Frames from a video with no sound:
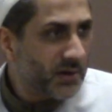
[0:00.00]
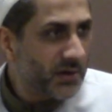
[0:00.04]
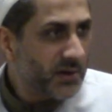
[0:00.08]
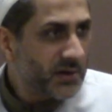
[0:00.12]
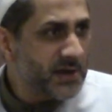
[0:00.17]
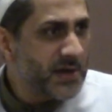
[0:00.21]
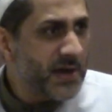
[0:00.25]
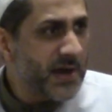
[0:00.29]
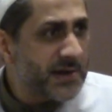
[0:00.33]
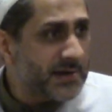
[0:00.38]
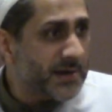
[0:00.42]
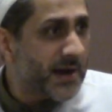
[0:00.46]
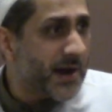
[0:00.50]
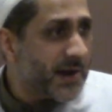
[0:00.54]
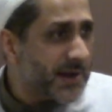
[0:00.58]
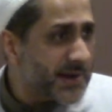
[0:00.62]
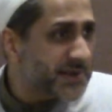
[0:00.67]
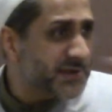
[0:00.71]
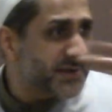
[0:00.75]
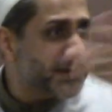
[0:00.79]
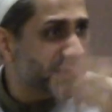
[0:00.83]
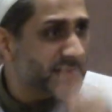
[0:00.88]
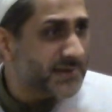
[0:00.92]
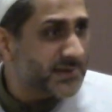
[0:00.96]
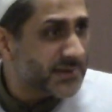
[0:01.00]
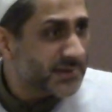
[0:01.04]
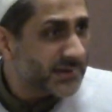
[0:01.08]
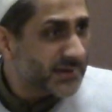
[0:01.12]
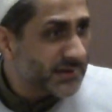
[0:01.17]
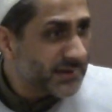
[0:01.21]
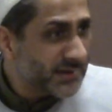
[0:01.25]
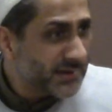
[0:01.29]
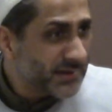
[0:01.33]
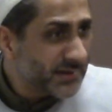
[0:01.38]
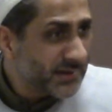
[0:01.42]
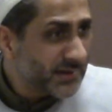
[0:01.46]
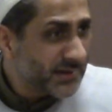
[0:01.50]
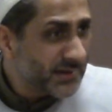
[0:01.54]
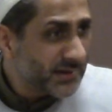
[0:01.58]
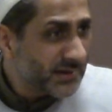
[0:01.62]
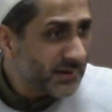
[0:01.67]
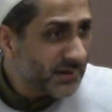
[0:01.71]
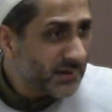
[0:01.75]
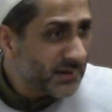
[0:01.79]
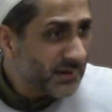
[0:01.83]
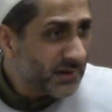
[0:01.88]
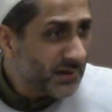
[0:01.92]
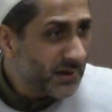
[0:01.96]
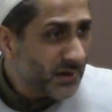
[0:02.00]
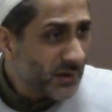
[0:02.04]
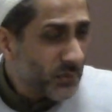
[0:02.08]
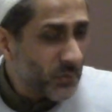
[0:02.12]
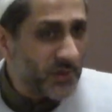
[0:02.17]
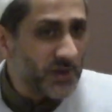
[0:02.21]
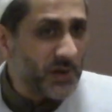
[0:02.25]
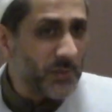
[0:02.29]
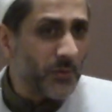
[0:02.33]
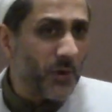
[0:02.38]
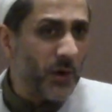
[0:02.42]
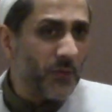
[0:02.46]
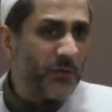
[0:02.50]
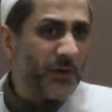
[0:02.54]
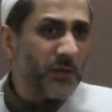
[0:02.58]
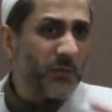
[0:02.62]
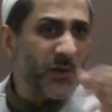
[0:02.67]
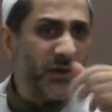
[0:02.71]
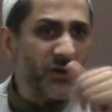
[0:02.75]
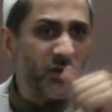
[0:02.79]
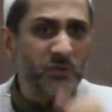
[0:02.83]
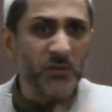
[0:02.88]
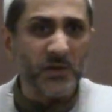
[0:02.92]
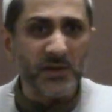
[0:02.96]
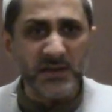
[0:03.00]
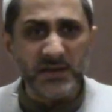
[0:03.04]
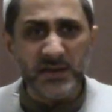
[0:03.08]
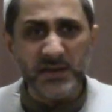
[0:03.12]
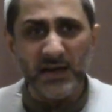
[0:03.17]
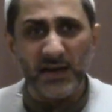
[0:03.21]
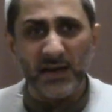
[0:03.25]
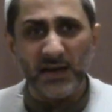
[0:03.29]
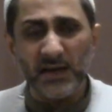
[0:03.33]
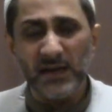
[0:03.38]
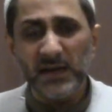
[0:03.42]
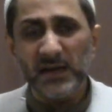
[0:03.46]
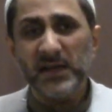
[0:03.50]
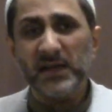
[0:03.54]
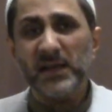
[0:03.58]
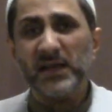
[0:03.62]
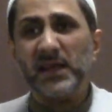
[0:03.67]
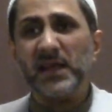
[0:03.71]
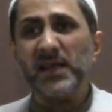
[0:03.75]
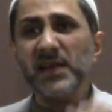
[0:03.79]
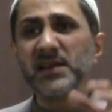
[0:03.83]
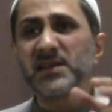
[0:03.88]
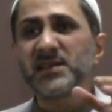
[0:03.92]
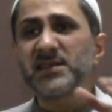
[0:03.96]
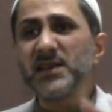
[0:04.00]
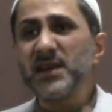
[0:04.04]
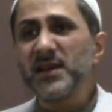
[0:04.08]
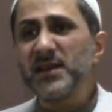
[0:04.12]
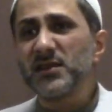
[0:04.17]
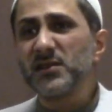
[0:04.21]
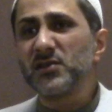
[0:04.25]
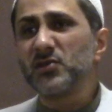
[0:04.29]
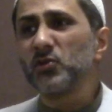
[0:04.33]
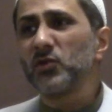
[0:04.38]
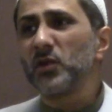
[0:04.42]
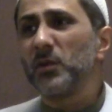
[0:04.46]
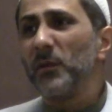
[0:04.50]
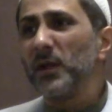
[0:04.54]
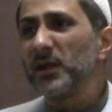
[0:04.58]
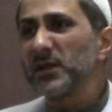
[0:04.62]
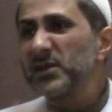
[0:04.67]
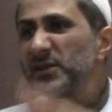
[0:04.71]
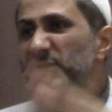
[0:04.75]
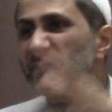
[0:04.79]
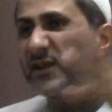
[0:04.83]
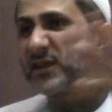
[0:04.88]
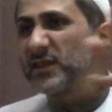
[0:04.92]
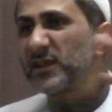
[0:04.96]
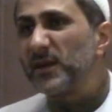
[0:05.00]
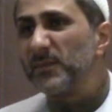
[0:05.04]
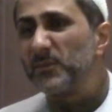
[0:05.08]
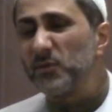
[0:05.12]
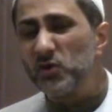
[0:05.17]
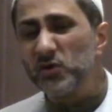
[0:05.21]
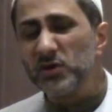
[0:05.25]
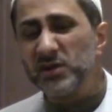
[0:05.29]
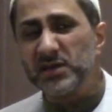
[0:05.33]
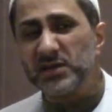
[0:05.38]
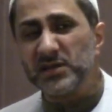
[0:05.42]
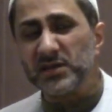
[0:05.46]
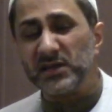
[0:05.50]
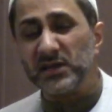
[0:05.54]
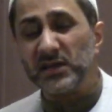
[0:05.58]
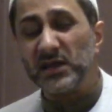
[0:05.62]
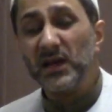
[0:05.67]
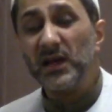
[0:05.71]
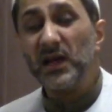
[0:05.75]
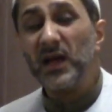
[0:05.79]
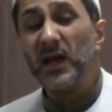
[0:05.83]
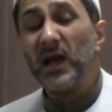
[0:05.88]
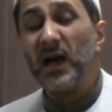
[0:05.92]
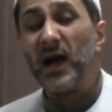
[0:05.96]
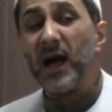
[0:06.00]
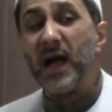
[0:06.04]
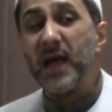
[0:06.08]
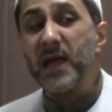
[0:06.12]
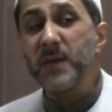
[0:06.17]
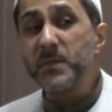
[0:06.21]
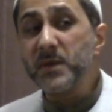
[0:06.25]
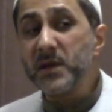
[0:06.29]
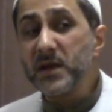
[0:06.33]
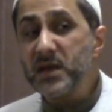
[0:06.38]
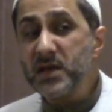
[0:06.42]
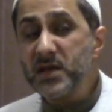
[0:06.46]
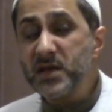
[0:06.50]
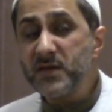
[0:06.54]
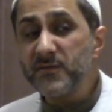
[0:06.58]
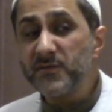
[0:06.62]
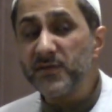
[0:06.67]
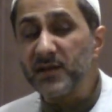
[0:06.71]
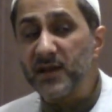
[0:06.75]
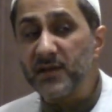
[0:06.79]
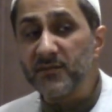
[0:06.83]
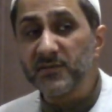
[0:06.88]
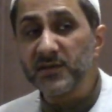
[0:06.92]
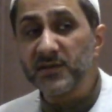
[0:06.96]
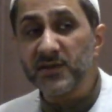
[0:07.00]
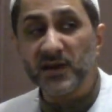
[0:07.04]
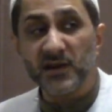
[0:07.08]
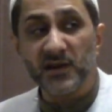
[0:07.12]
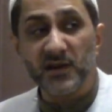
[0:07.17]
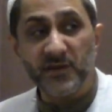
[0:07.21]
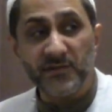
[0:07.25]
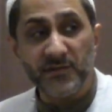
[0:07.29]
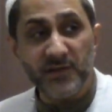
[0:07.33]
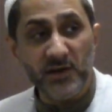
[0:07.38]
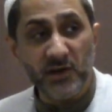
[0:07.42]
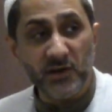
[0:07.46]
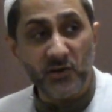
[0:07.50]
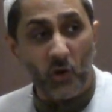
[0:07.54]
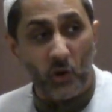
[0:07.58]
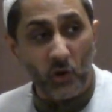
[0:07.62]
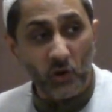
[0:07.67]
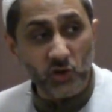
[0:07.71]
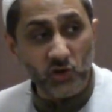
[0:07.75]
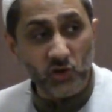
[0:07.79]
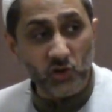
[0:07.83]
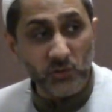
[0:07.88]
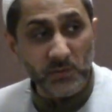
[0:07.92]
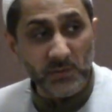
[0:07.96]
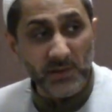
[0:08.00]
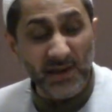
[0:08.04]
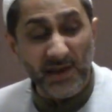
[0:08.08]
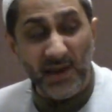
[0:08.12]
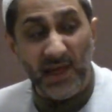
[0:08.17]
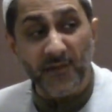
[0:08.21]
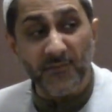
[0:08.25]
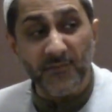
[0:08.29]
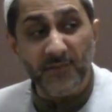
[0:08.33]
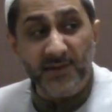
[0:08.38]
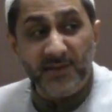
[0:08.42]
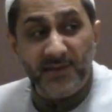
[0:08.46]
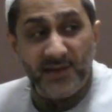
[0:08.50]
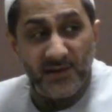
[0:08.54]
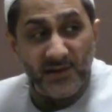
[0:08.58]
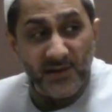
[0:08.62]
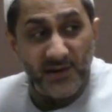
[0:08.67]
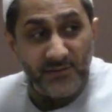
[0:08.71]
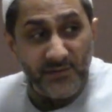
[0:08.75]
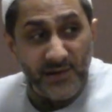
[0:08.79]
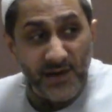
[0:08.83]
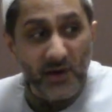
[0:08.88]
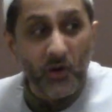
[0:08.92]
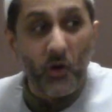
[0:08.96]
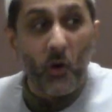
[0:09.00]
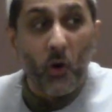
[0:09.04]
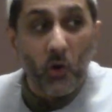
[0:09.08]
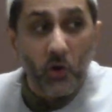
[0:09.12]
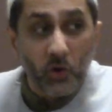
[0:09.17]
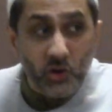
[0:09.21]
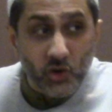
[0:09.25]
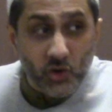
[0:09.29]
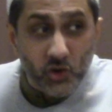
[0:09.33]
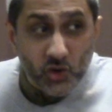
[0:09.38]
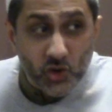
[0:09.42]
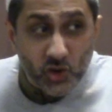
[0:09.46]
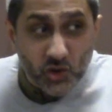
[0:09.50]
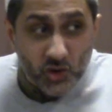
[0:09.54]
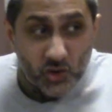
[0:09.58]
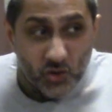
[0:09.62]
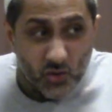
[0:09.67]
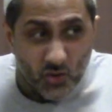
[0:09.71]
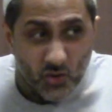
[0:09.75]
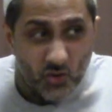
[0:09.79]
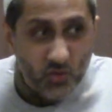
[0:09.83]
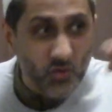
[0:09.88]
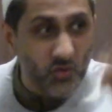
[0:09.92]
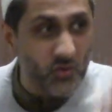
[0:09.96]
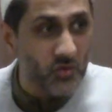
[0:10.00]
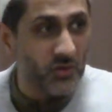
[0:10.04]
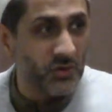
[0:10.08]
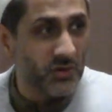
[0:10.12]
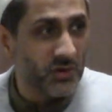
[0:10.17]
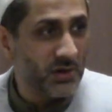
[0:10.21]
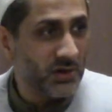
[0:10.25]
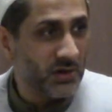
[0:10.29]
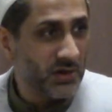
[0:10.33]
He encouraged it. When the Prophet went to Medina, he said to the multi-faith community, I believe in everything revealed unto me and everything revealed unto you.